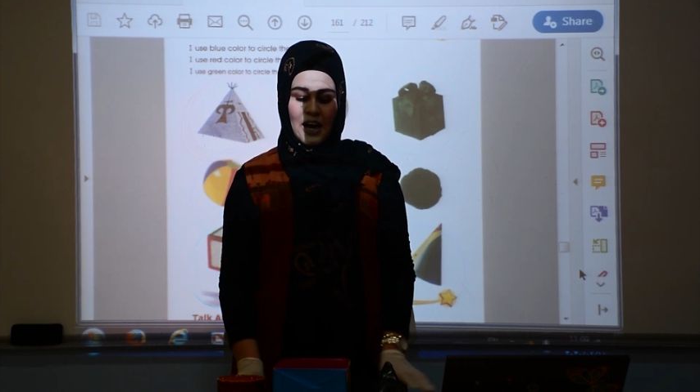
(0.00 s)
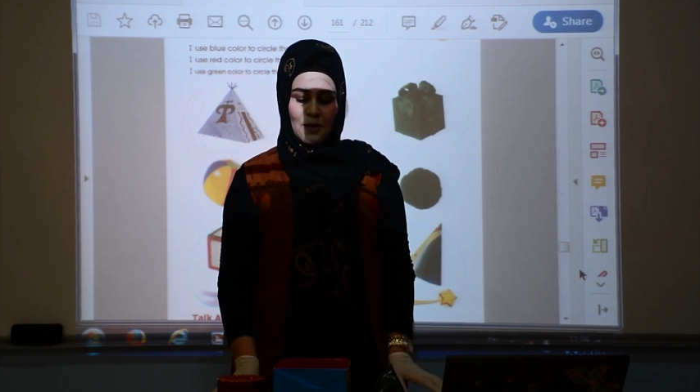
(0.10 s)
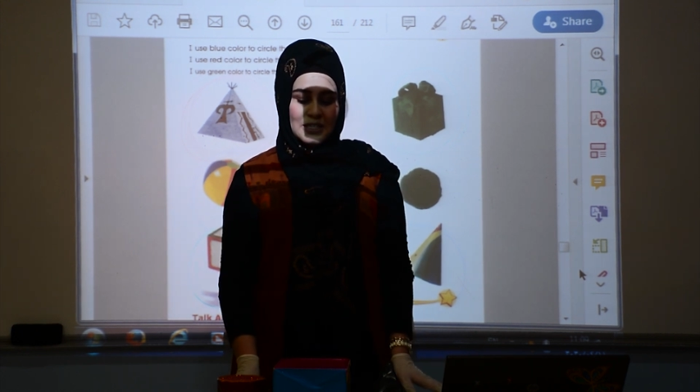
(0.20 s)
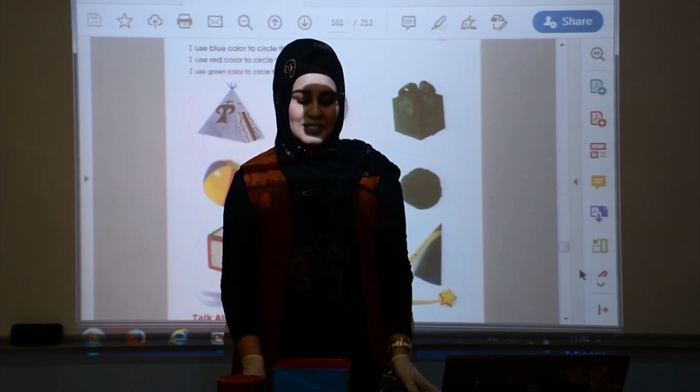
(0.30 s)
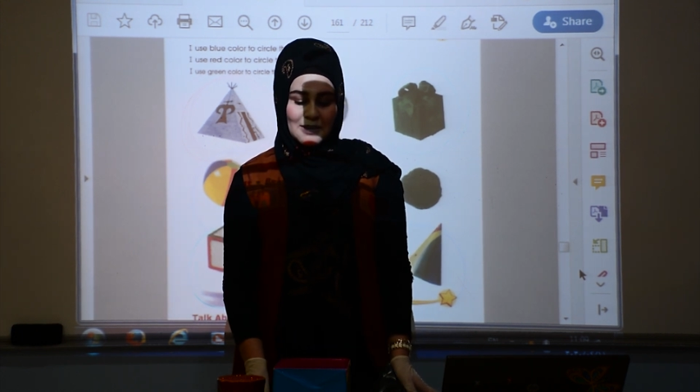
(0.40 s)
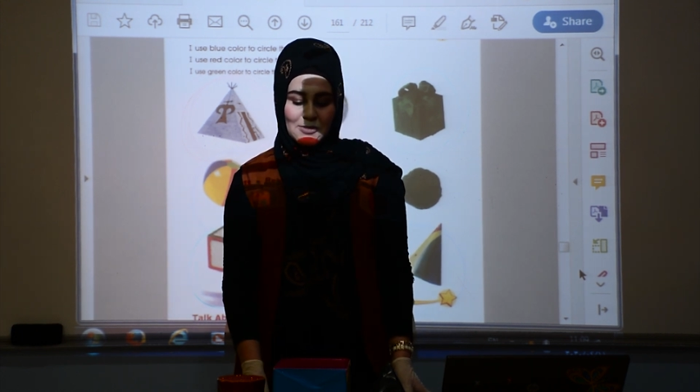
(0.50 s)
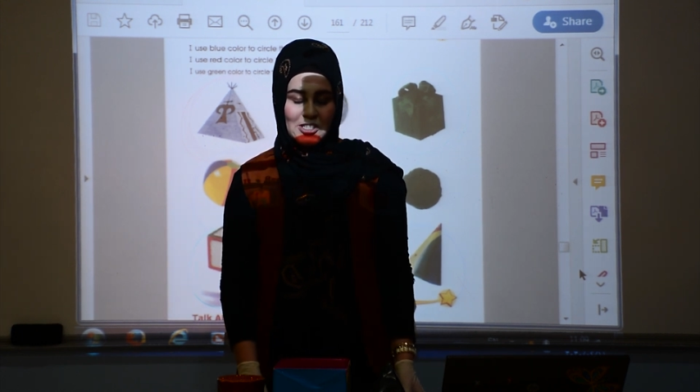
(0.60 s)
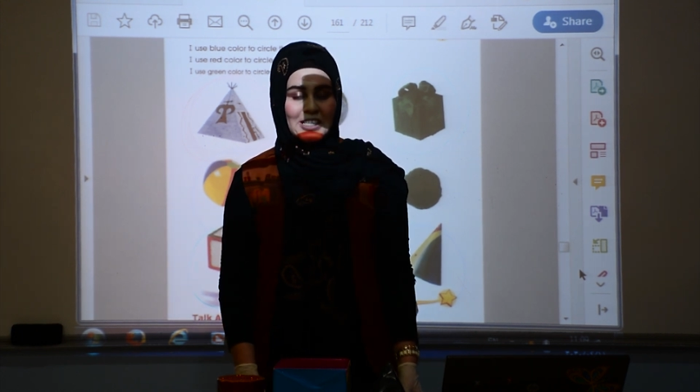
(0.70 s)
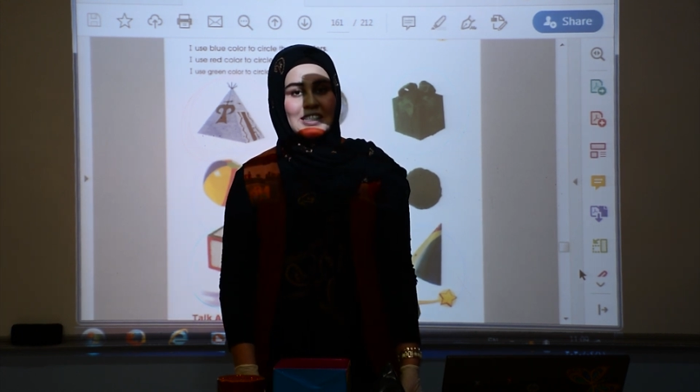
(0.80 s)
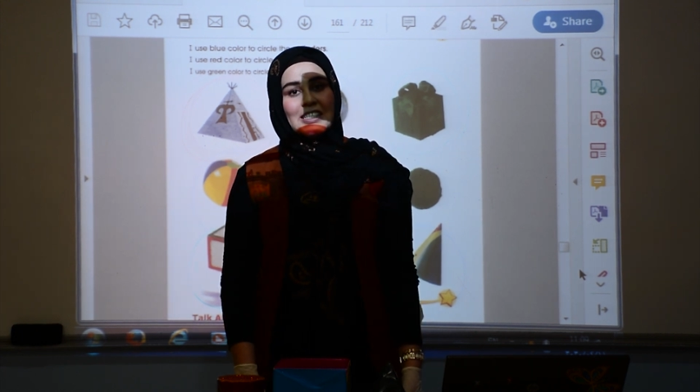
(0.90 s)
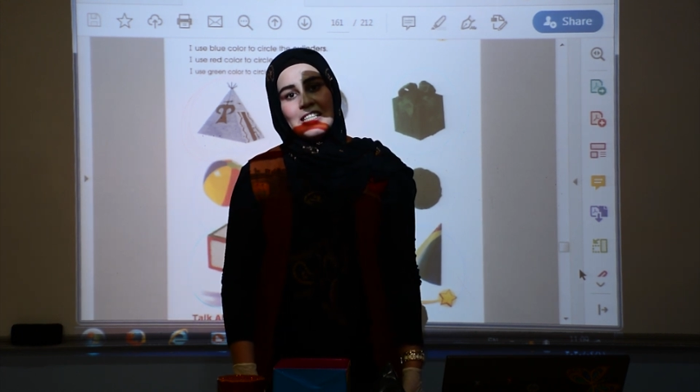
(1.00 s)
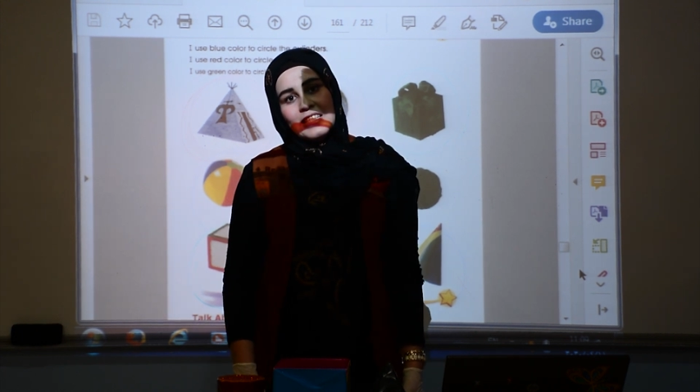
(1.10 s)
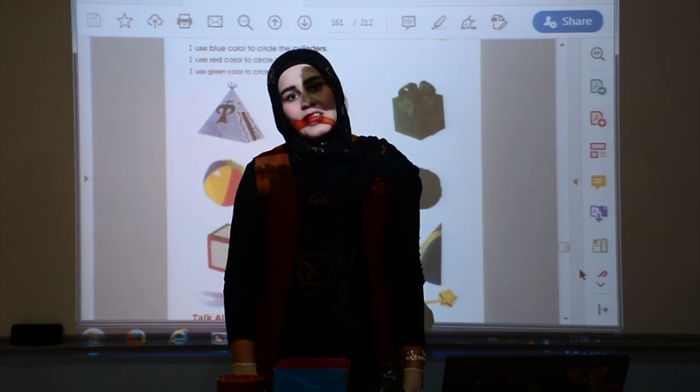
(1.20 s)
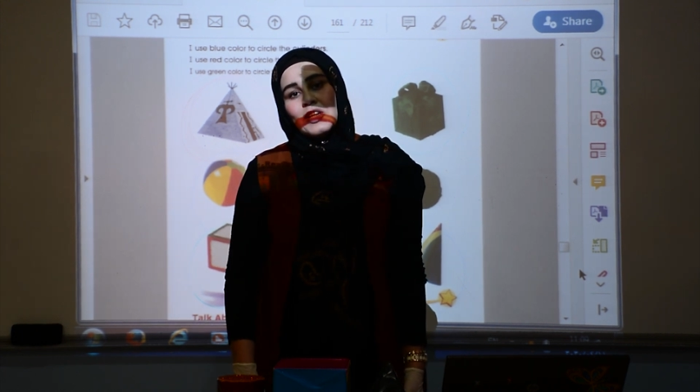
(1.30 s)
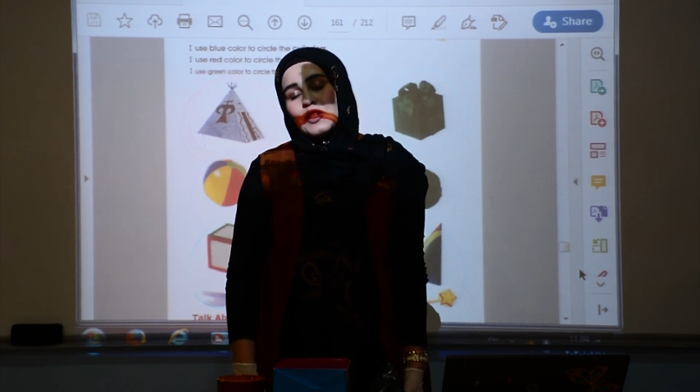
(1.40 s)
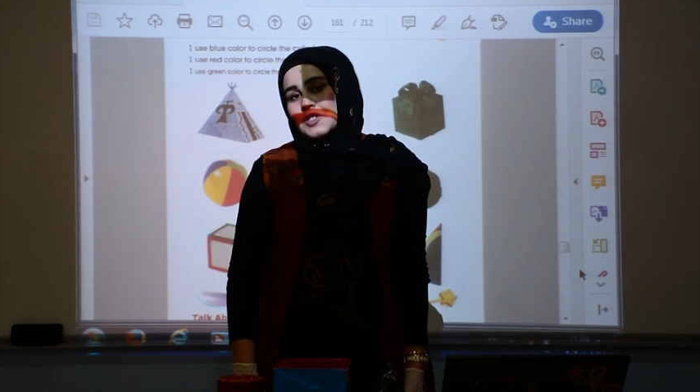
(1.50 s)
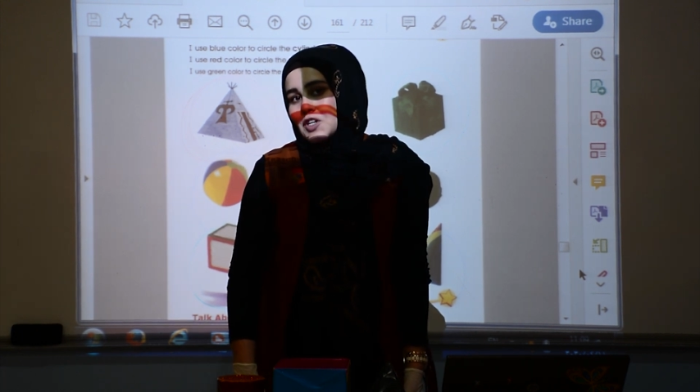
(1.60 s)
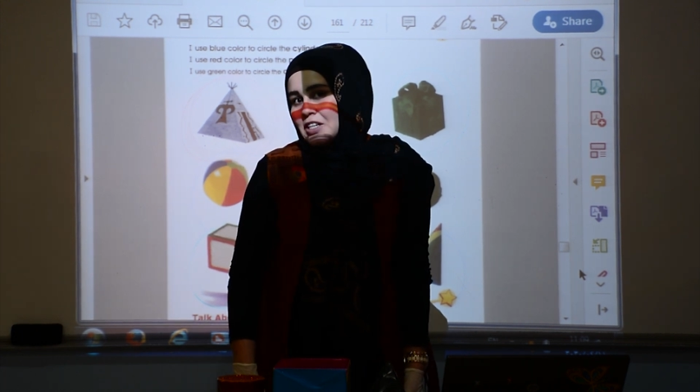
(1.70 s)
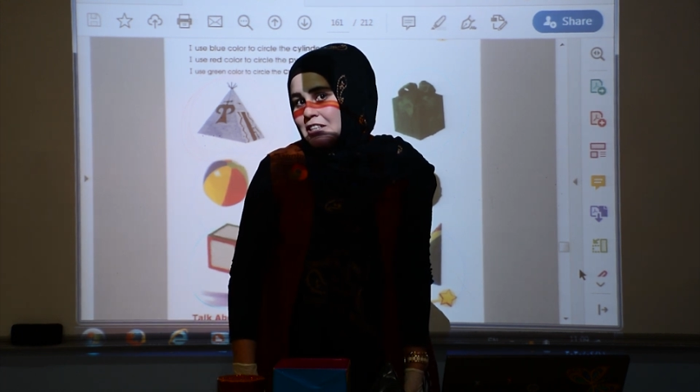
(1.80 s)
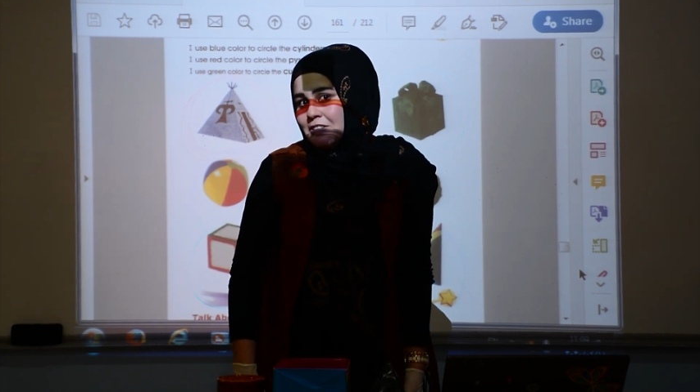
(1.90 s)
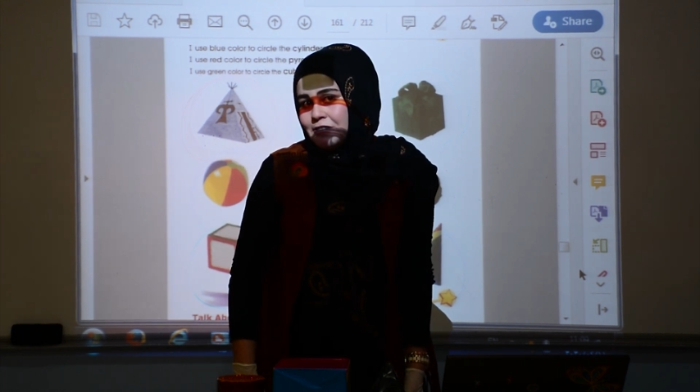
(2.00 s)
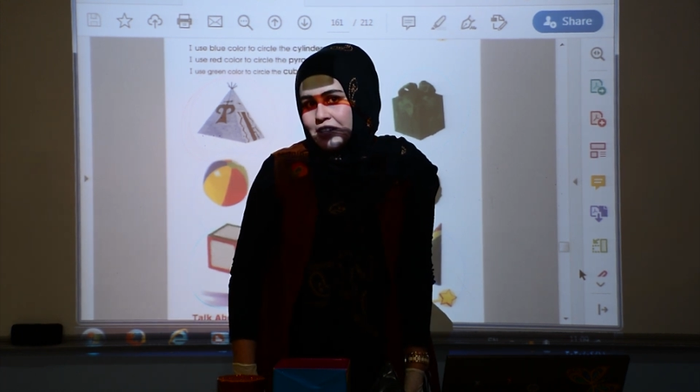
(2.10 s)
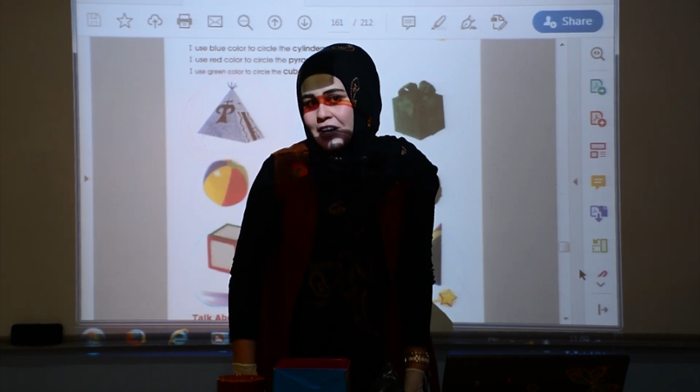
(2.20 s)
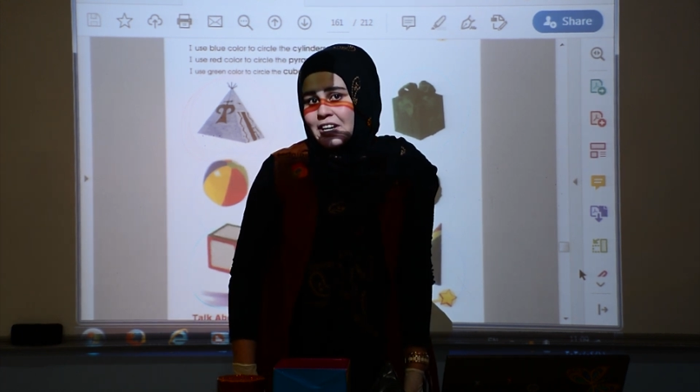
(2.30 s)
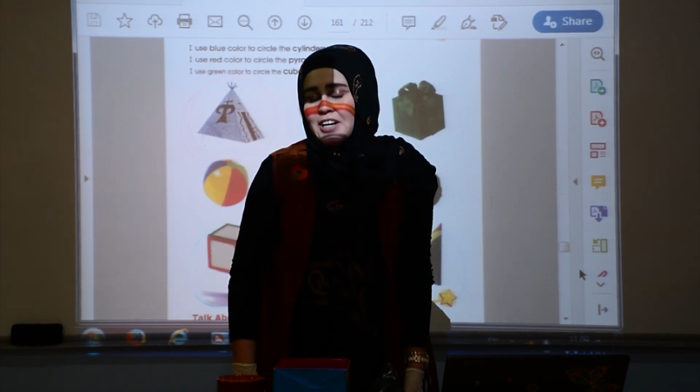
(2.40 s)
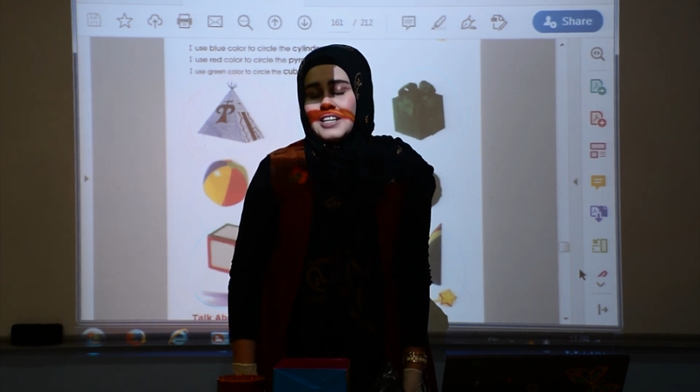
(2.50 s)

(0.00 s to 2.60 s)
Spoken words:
Our subject is solid figure.